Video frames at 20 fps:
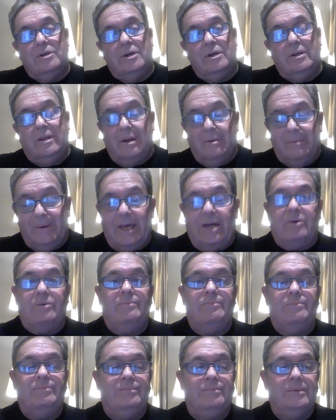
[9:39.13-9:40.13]
And there we go.
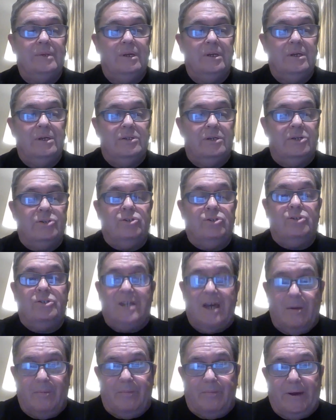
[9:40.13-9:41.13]
So it's just
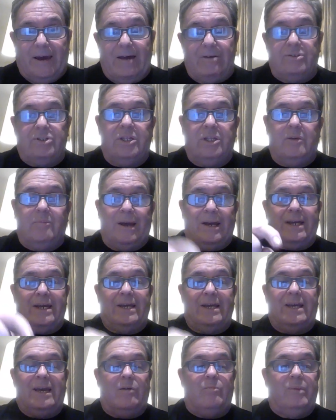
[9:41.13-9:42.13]
£10 to the bank
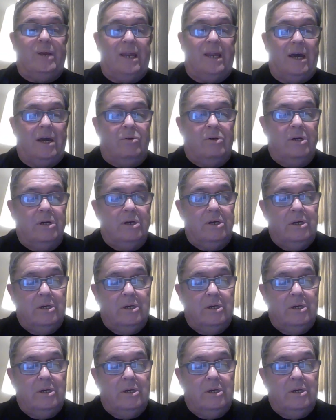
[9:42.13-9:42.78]
account below.